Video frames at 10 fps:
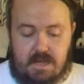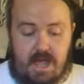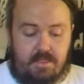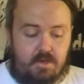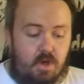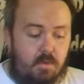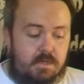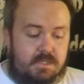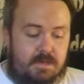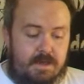Now, the
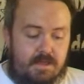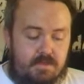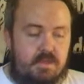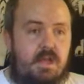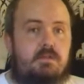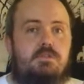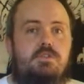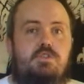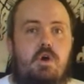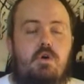coolest thing about this is, and I was
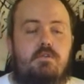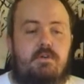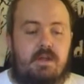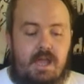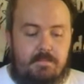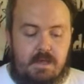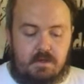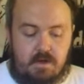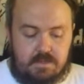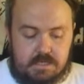so very happy I
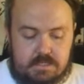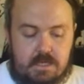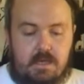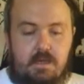got this,